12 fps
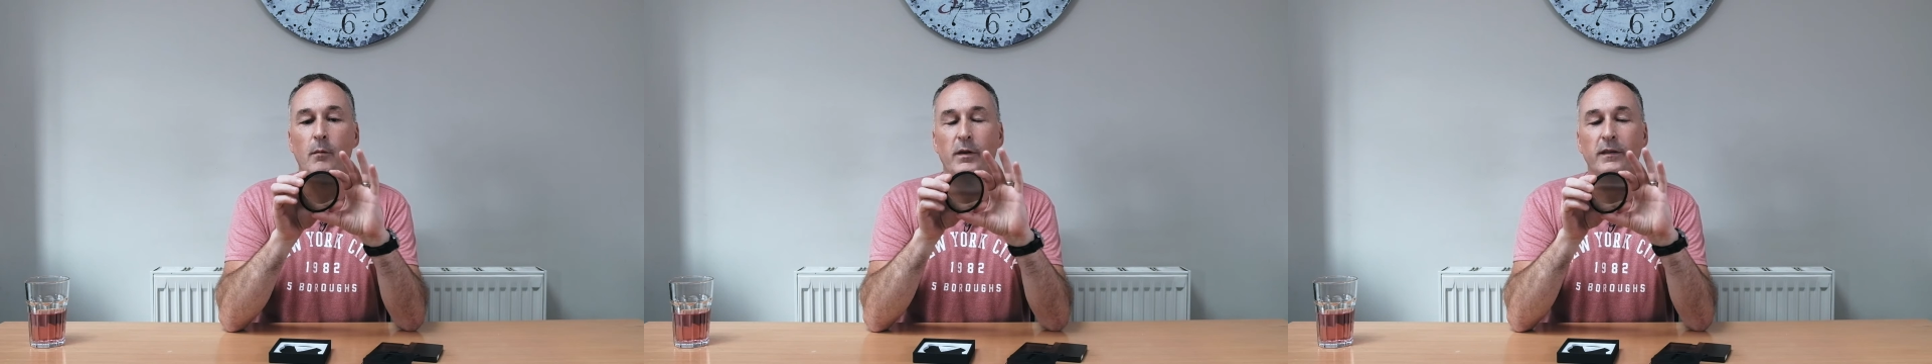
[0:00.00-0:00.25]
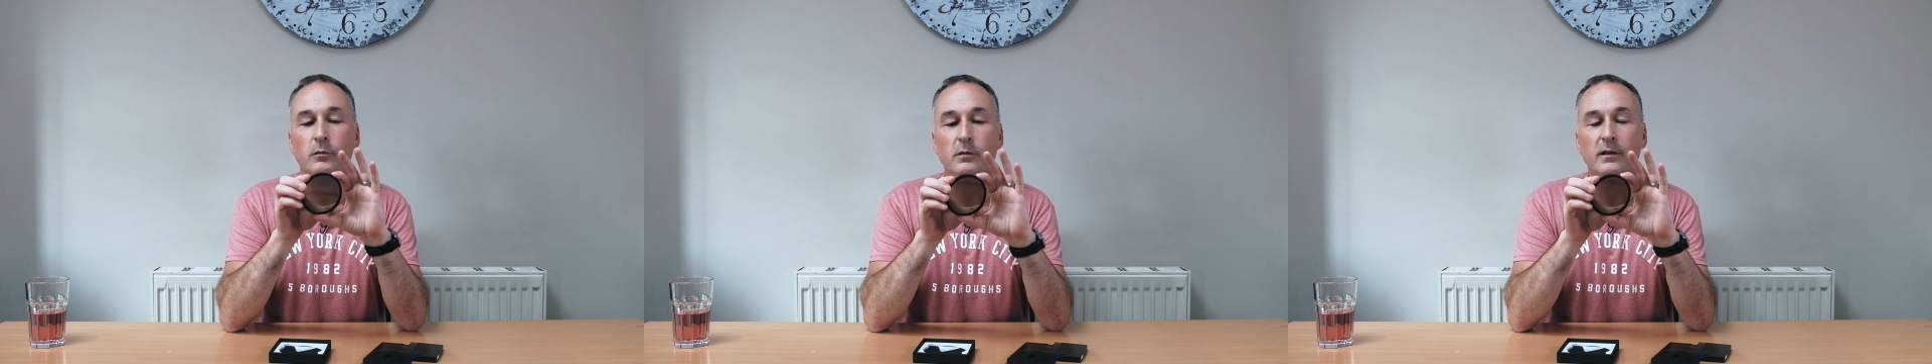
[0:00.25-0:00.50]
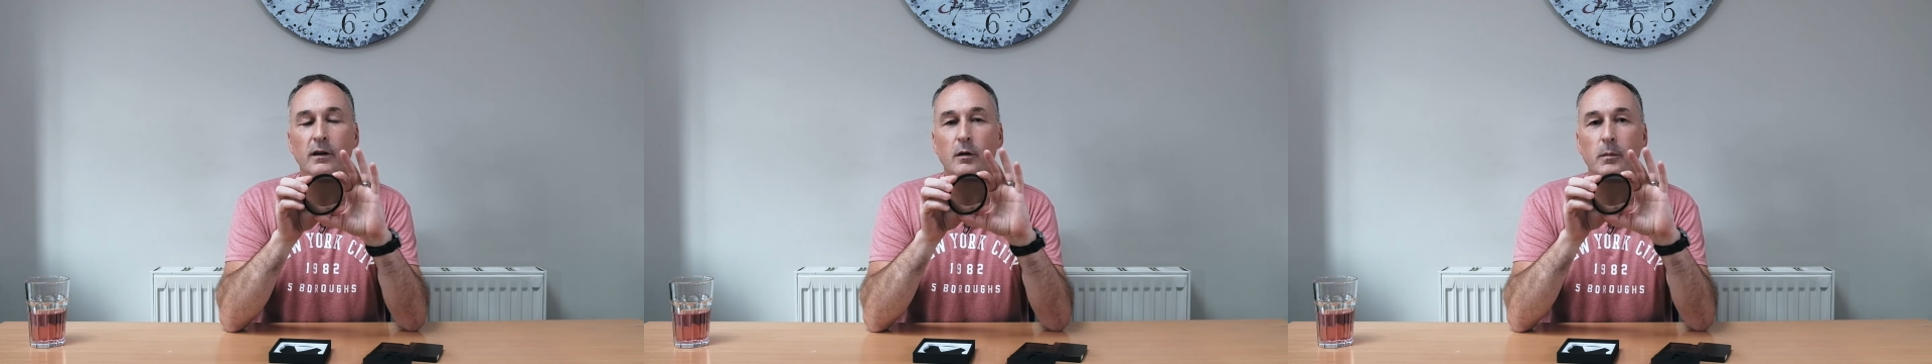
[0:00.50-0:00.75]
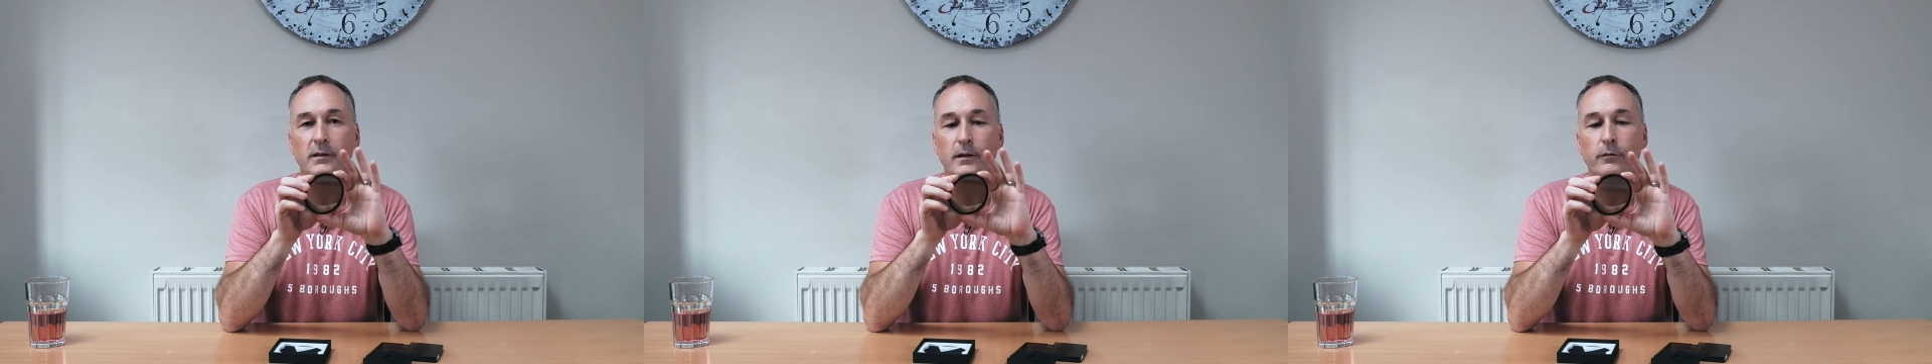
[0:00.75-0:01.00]
but this one's a
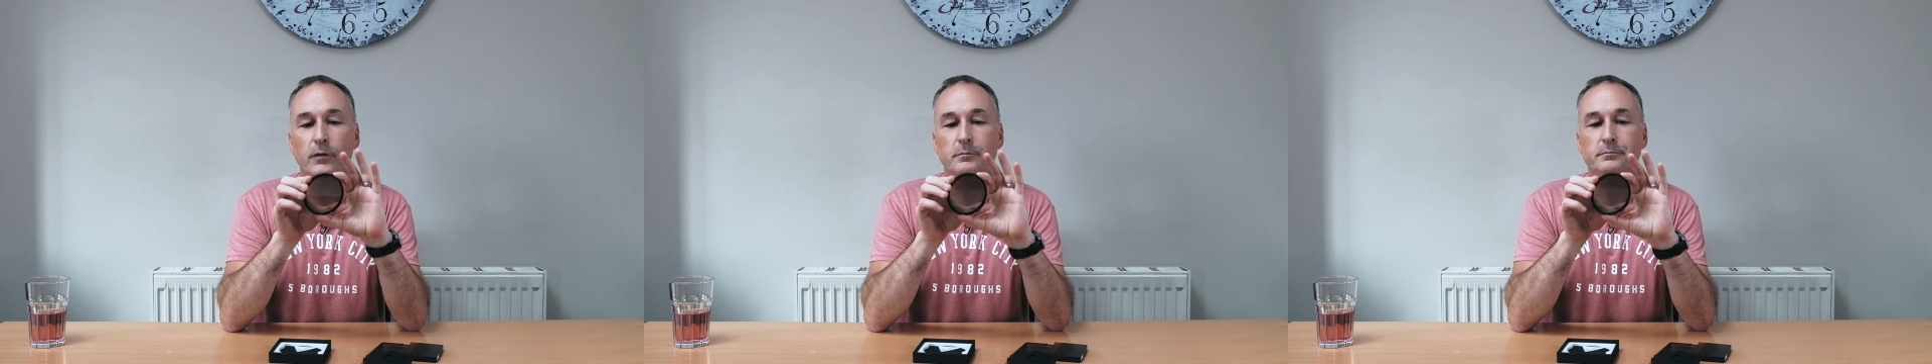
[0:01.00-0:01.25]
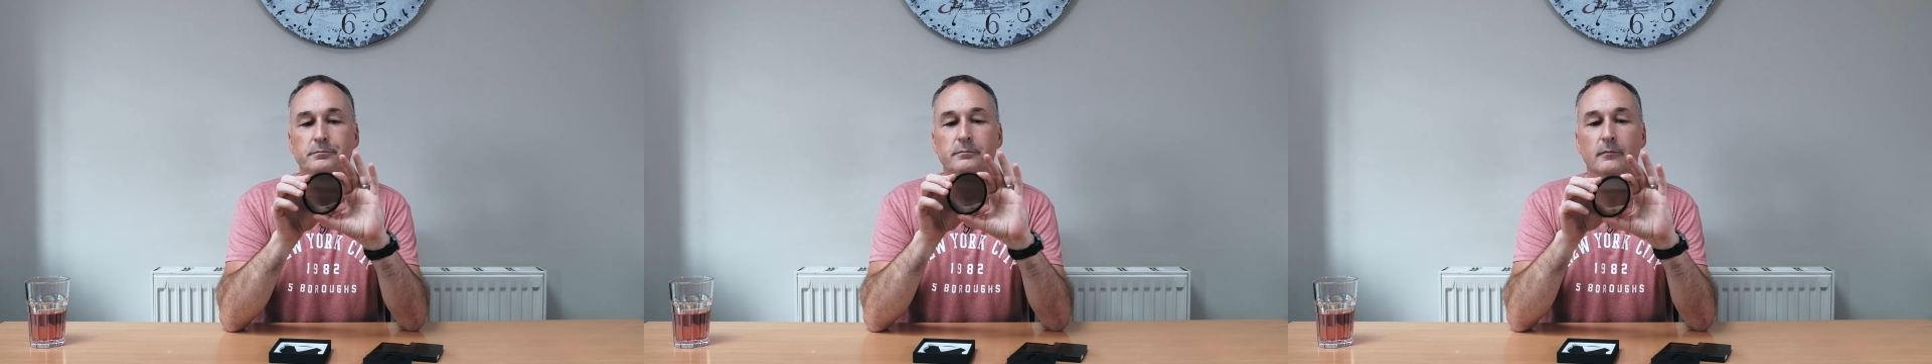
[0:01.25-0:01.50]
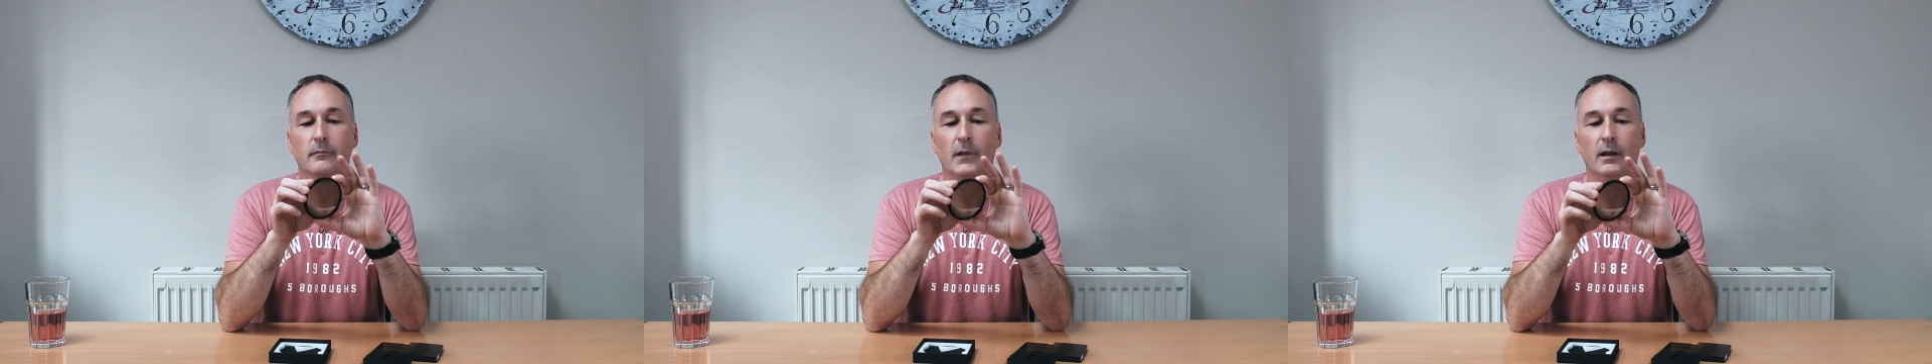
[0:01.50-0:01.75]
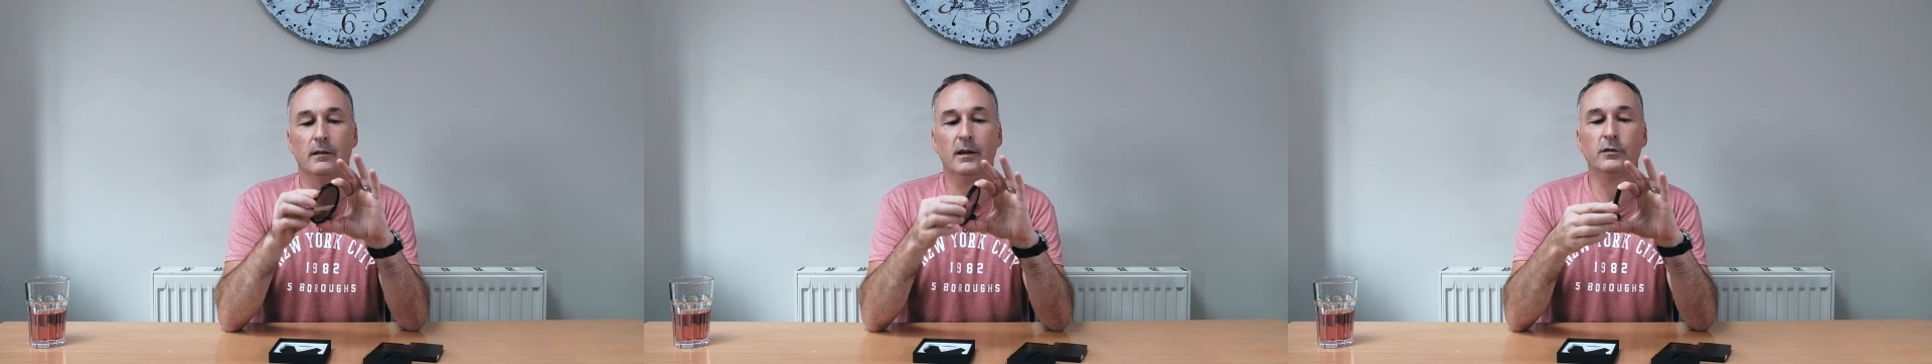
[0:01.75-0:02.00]
little bit different.
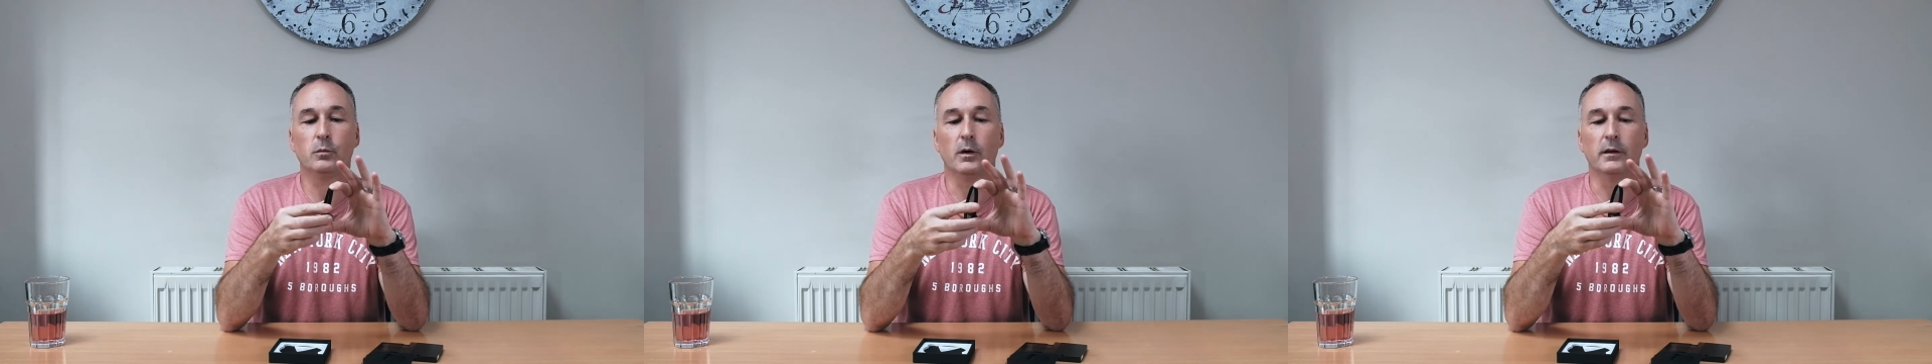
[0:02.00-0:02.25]
This